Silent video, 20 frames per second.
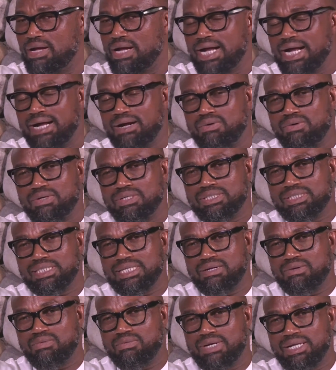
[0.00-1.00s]
I was
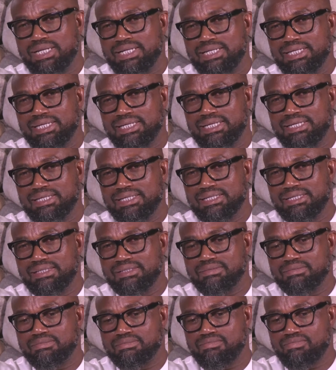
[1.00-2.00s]
one
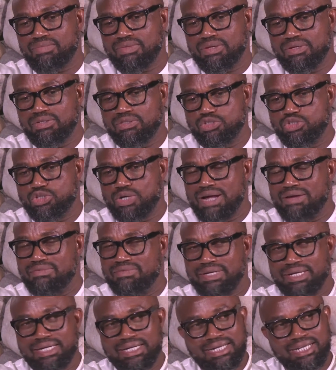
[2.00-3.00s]
day
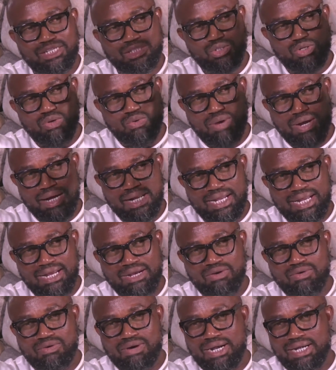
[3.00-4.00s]
driving and I saw one guy
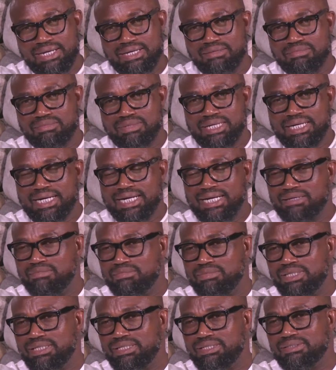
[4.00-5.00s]
running
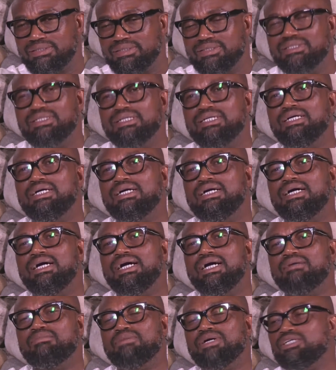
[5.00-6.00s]
behind me,
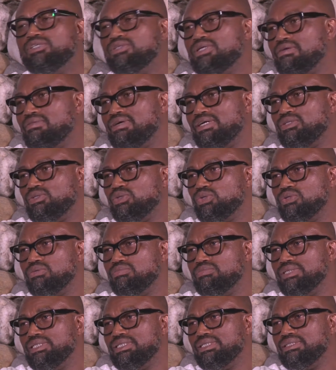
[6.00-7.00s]
and my driver told
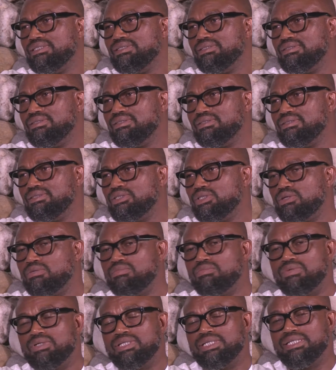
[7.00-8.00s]
me
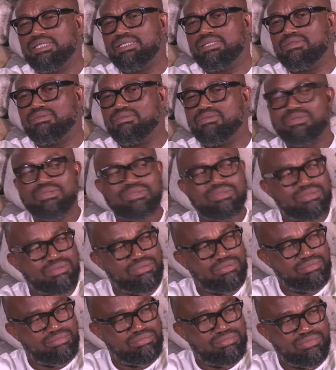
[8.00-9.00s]
somebody was
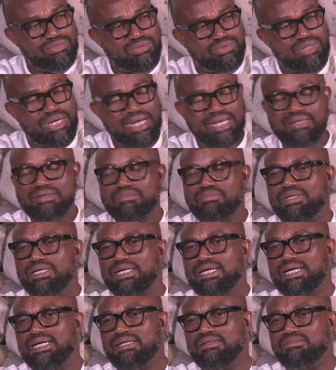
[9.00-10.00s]
running
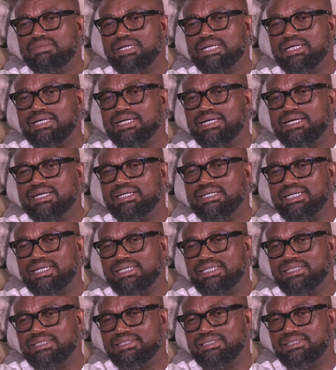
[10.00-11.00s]
behind my car,
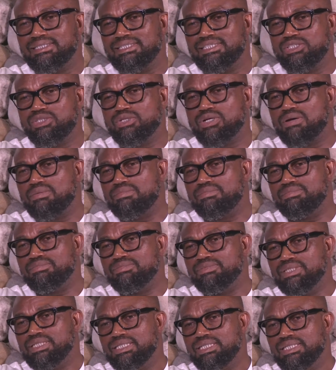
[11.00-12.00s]
and he stopped.
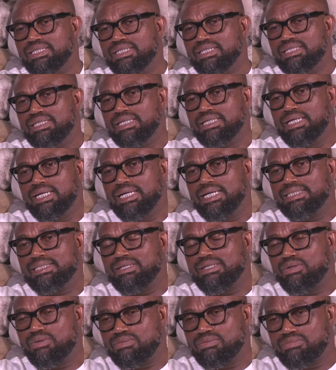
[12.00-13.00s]
I
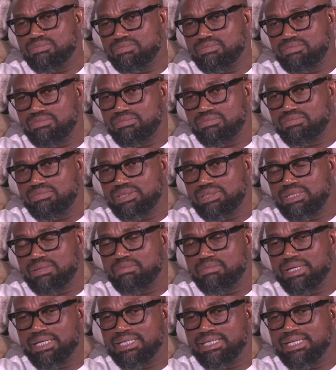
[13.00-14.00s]
said, "Oh, Mr.
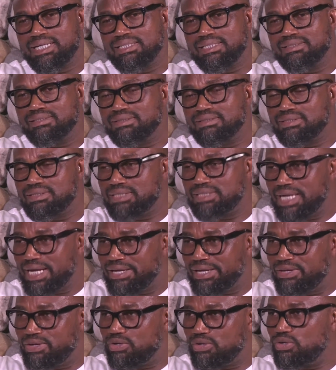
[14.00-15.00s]
Mcdan,
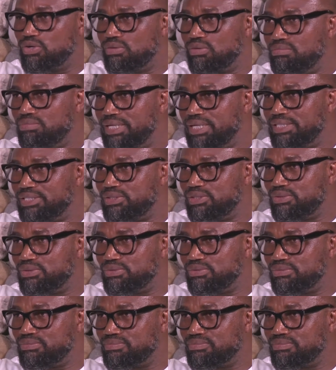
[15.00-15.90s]
thank you, God bless you.